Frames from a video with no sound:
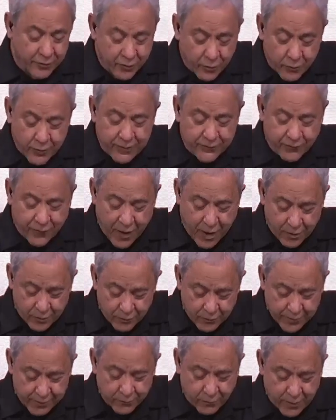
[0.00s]
who we
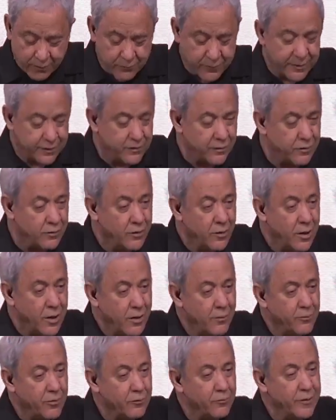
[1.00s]
follow and what we do,
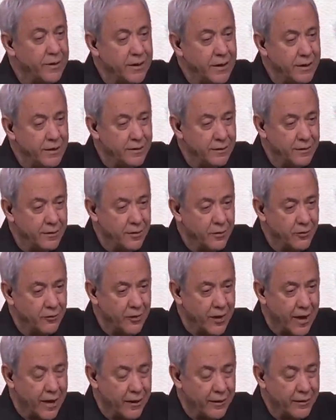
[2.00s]
but we need to know
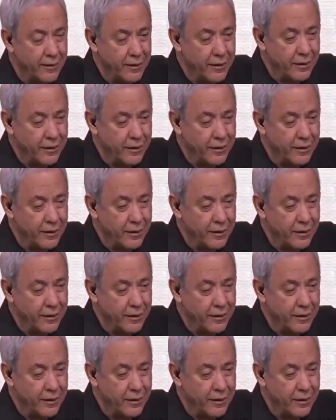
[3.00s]
that.